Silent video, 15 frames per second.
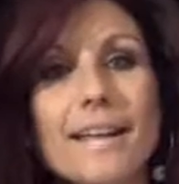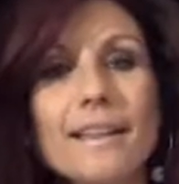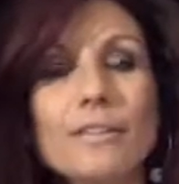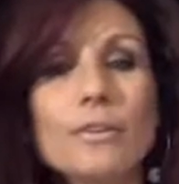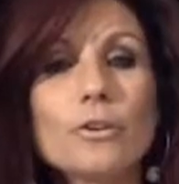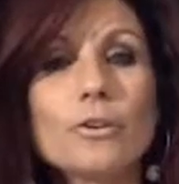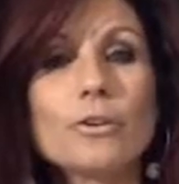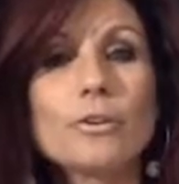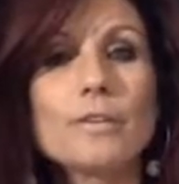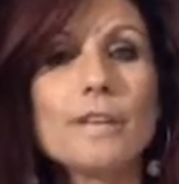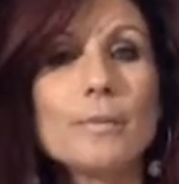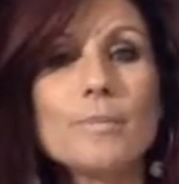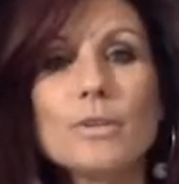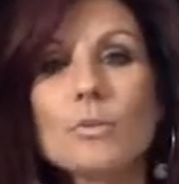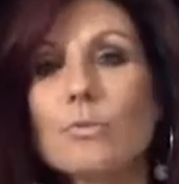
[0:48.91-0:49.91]

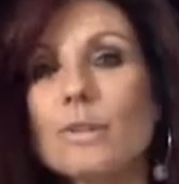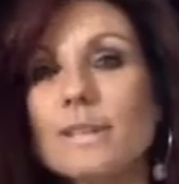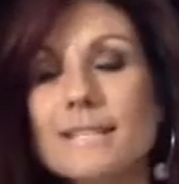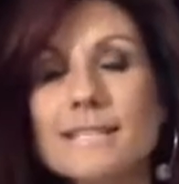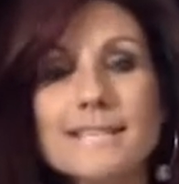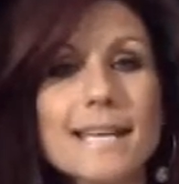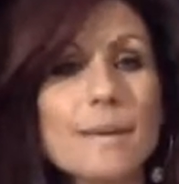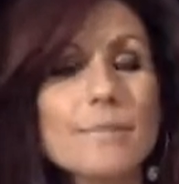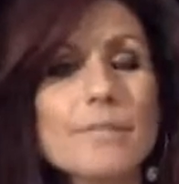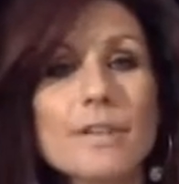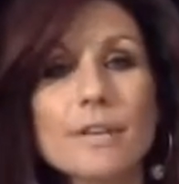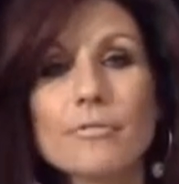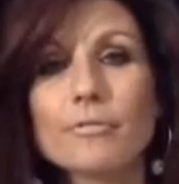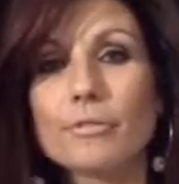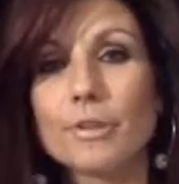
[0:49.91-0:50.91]
They've been doing the same
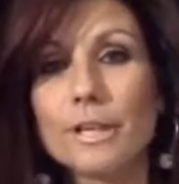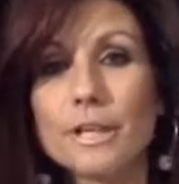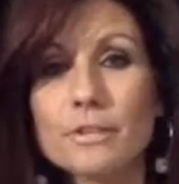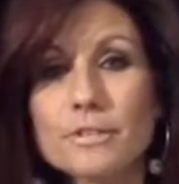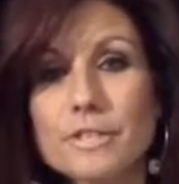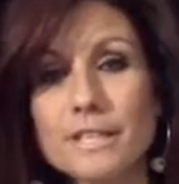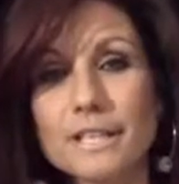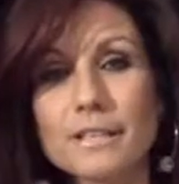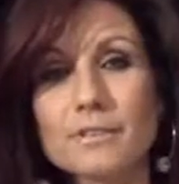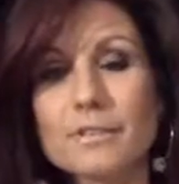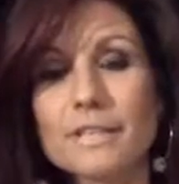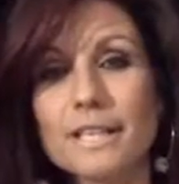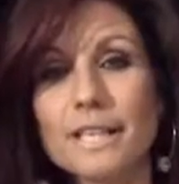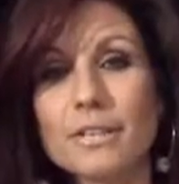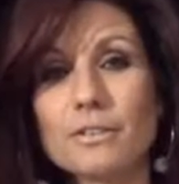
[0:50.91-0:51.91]
thing for years and years
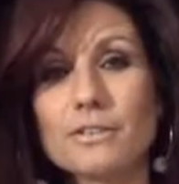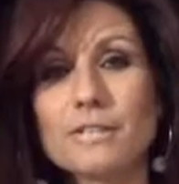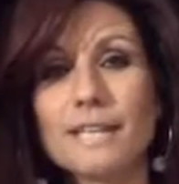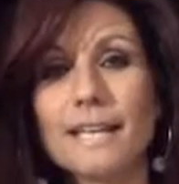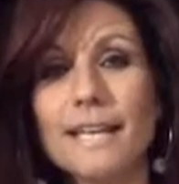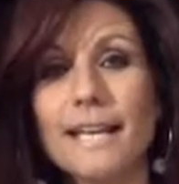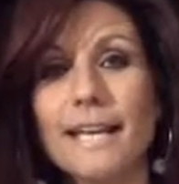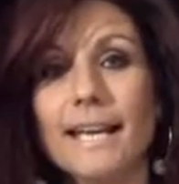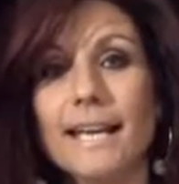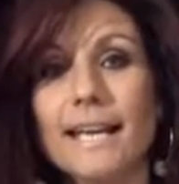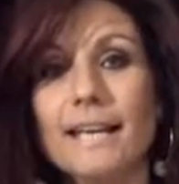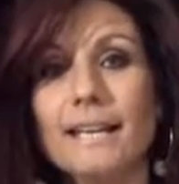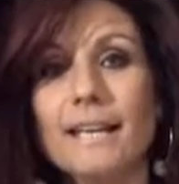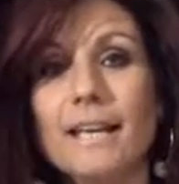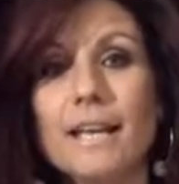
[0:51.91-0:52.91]
and years,
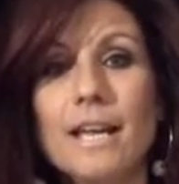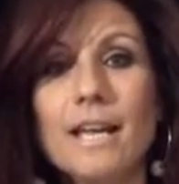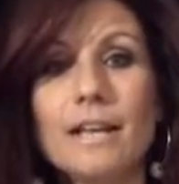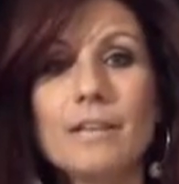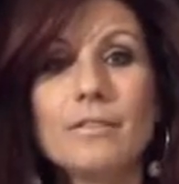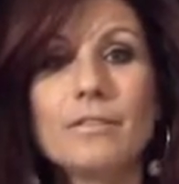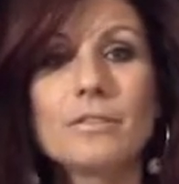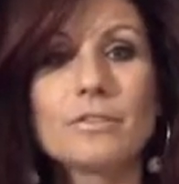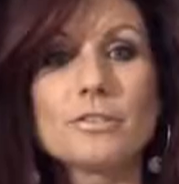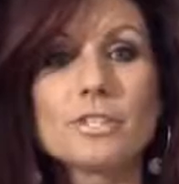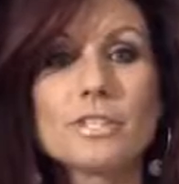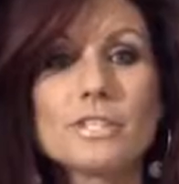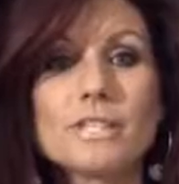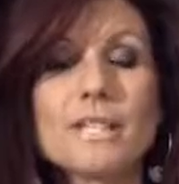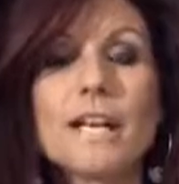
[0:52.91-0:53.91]
and they're
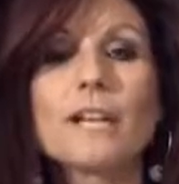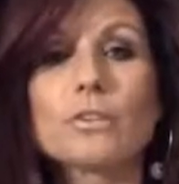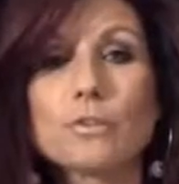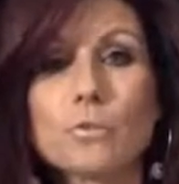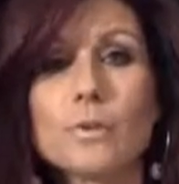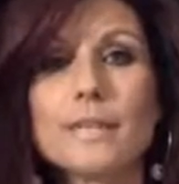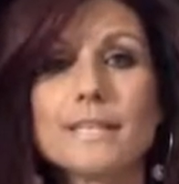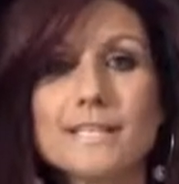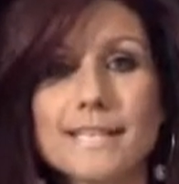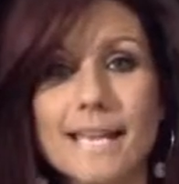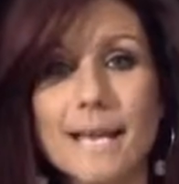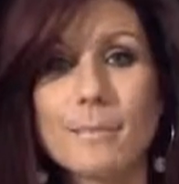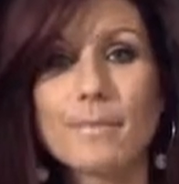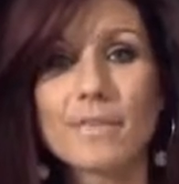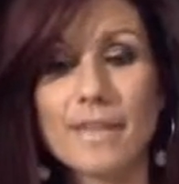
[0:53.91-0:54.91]
just stuck doing the
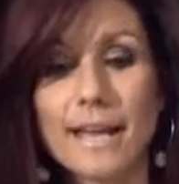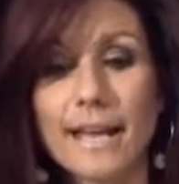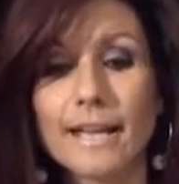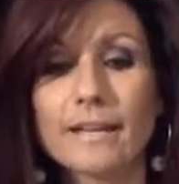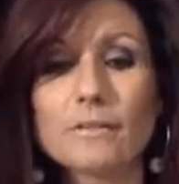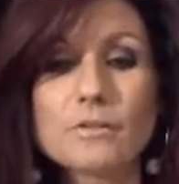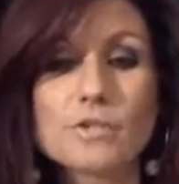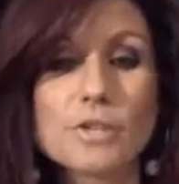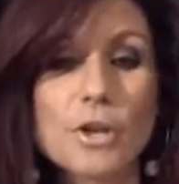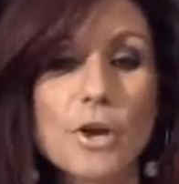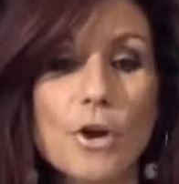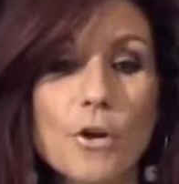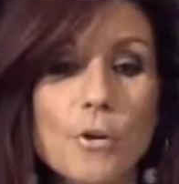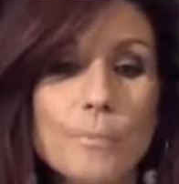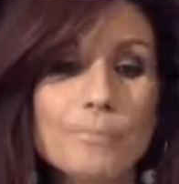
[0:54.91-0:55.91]
same thing.
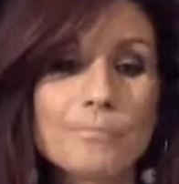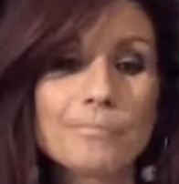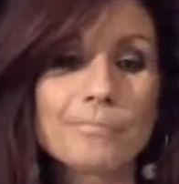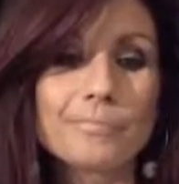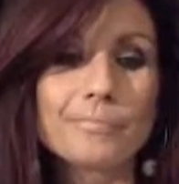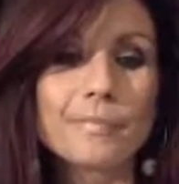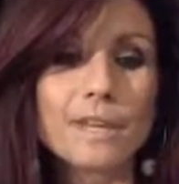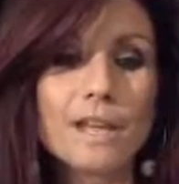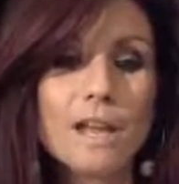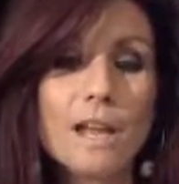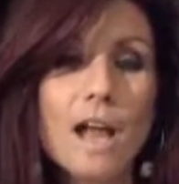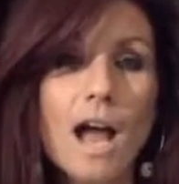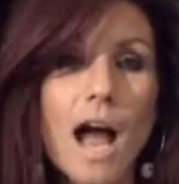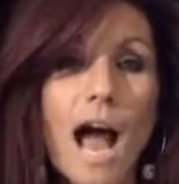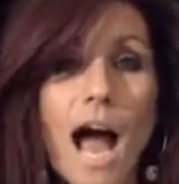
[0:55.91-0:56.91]
So
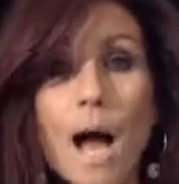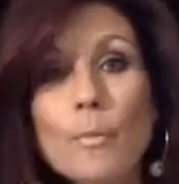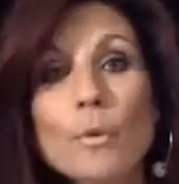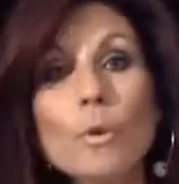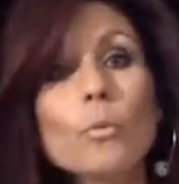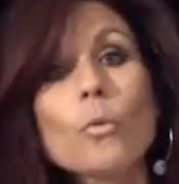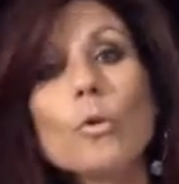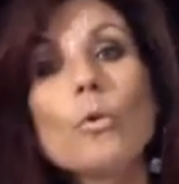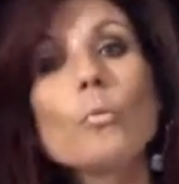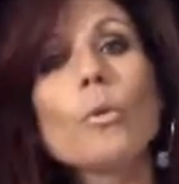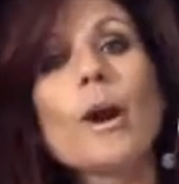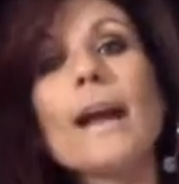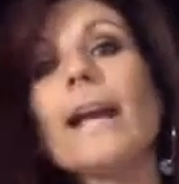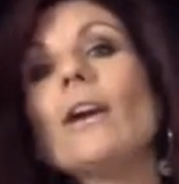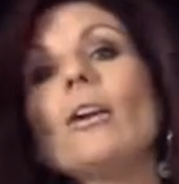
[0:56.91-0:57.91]
I'm a rule
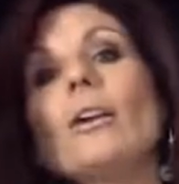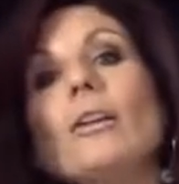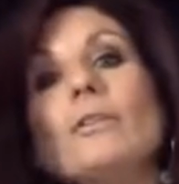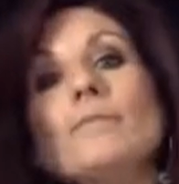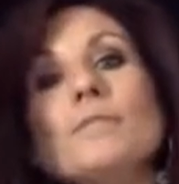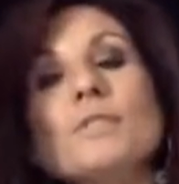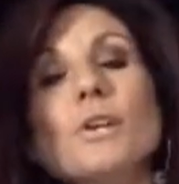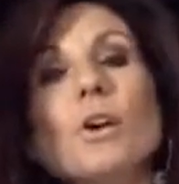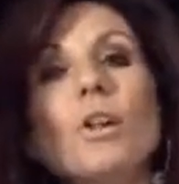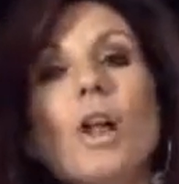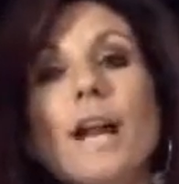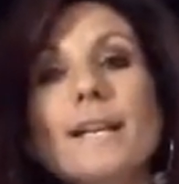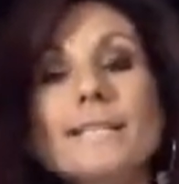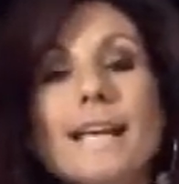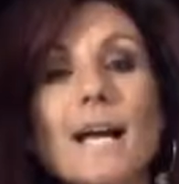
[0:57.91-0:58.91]
breaker, so a
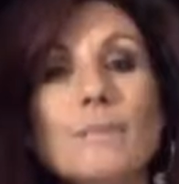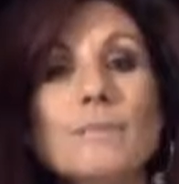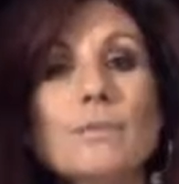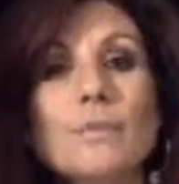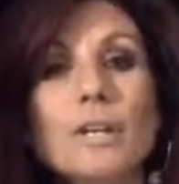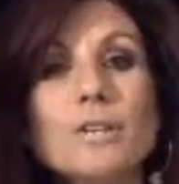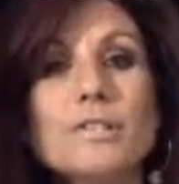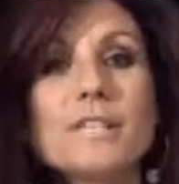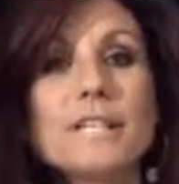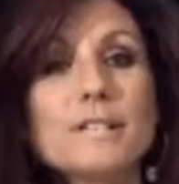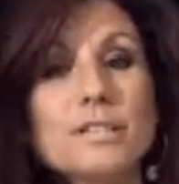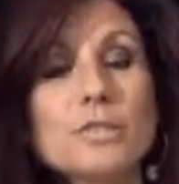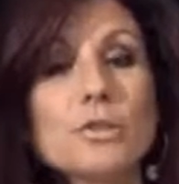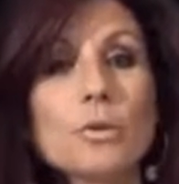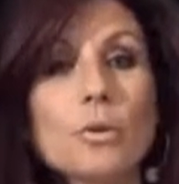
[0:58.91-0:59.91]
lot of times when you see a
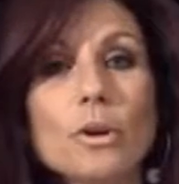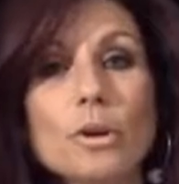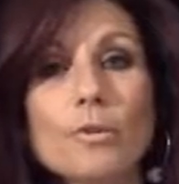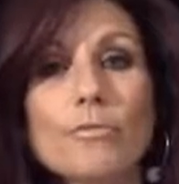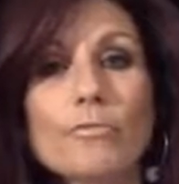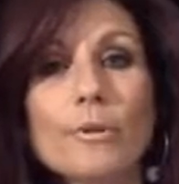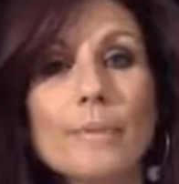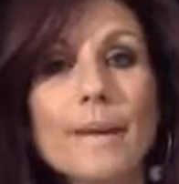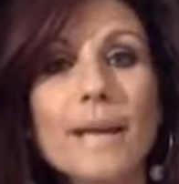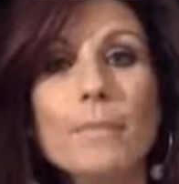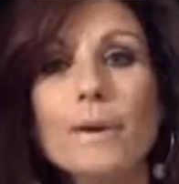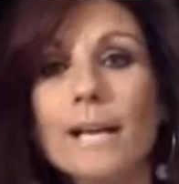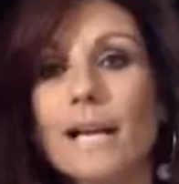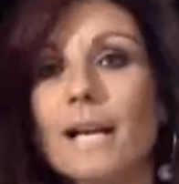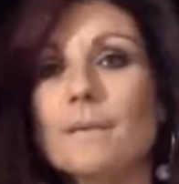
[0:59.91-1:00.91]
tutorial from me
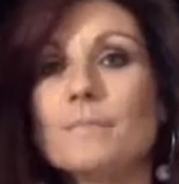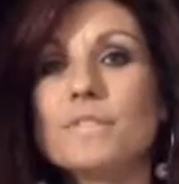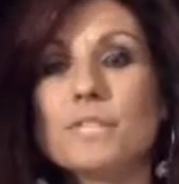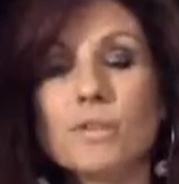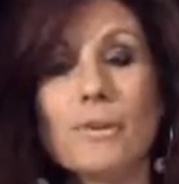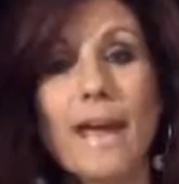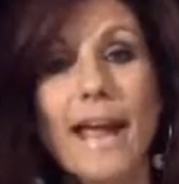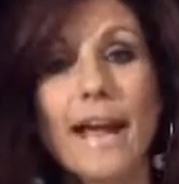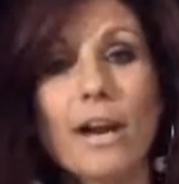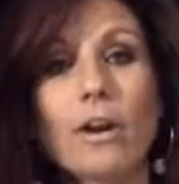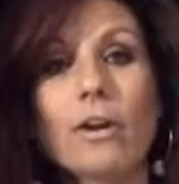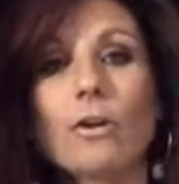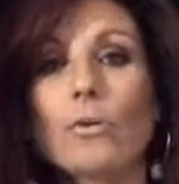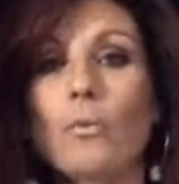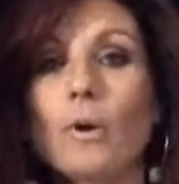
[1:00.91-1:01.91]
when it comes to hair
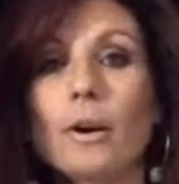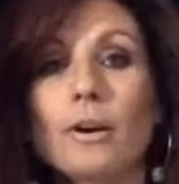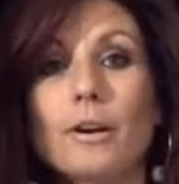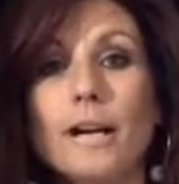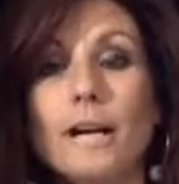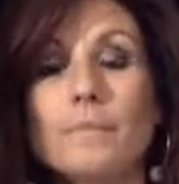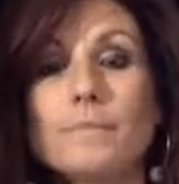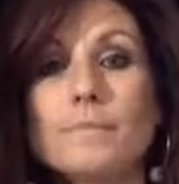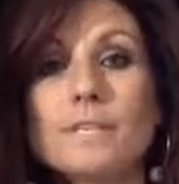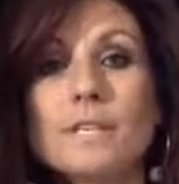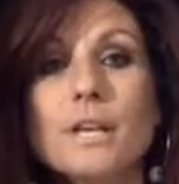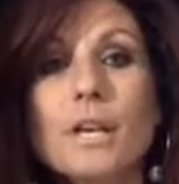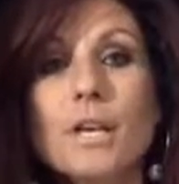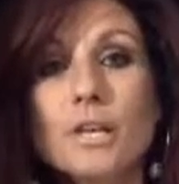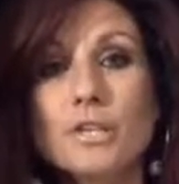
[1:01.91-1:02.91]
or where it comes
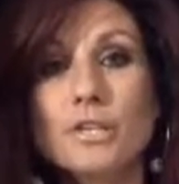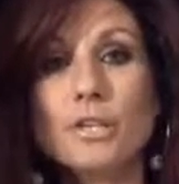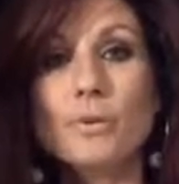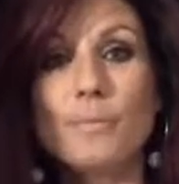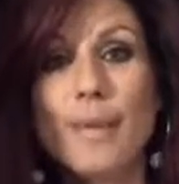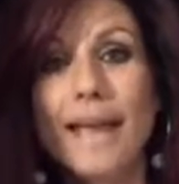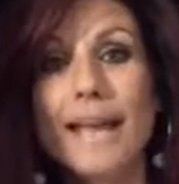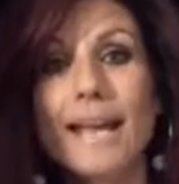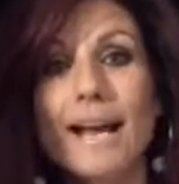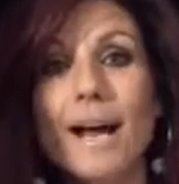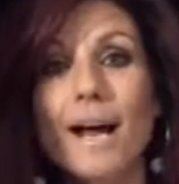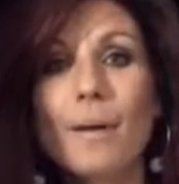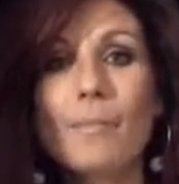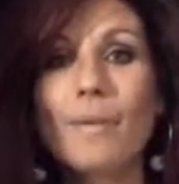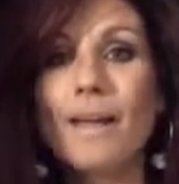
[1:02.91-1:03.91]
to makeup,